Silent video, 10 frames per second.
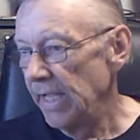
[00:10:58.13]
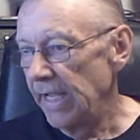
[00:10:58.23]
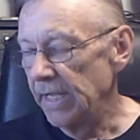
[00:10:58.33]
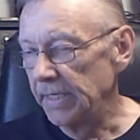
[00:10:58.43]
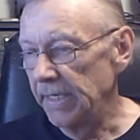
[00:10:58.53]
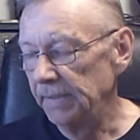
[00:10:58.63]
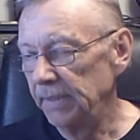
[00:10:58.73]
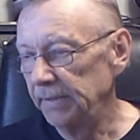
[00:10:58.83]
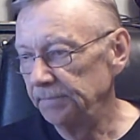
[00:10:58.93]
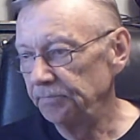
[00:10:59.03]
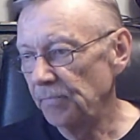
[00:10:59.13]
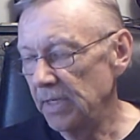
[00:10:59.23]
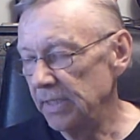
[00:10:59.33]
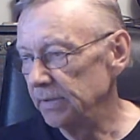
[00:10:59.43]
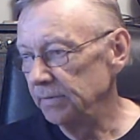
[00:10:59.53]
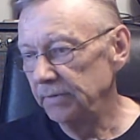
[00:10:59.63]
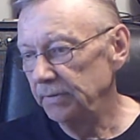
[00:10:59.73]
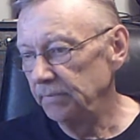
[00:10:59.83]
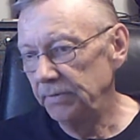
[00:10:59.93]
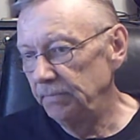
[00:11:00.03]
and
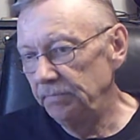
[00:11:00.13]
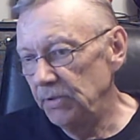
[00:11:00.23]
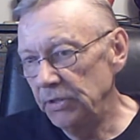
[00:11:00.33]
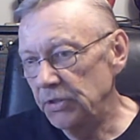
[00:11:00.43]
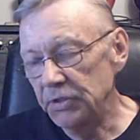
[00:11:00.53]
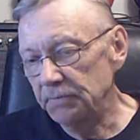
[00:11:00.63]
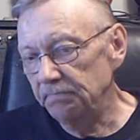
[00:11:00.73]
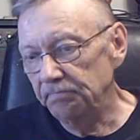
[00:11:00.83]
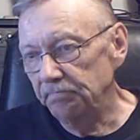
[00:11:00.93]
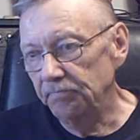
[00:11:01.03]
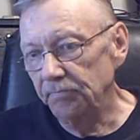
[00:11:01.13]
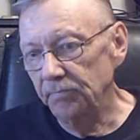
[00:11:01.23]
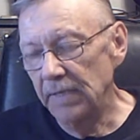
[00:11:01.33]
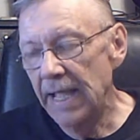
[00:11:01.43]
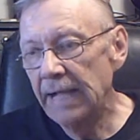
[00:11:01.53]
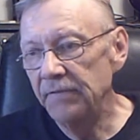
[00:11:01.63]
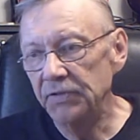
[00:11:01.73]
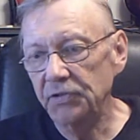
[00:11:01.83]
you just have this